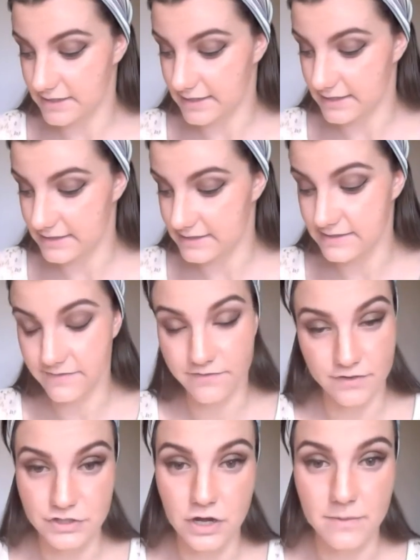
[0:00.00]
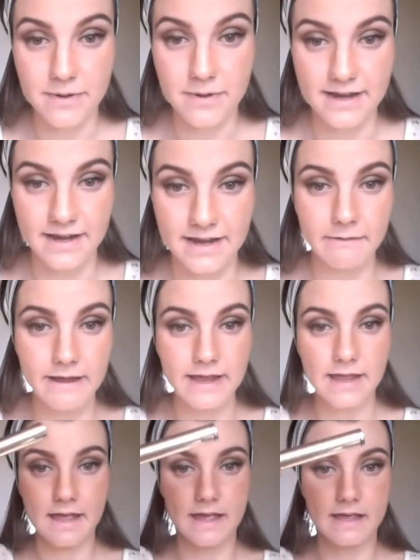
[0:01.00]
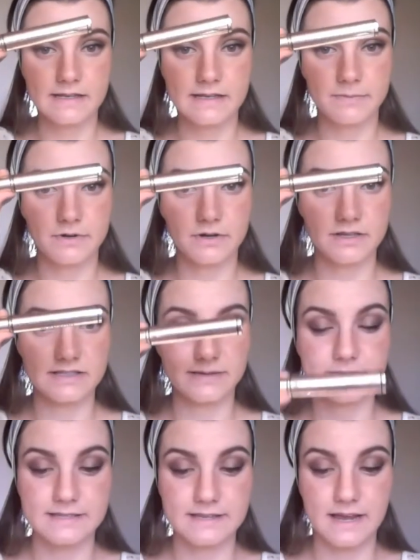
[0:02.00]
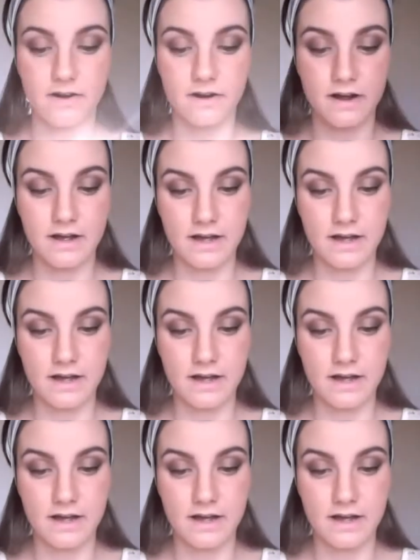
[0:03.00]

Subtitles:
is, for the top part anyway, to put on some mascara.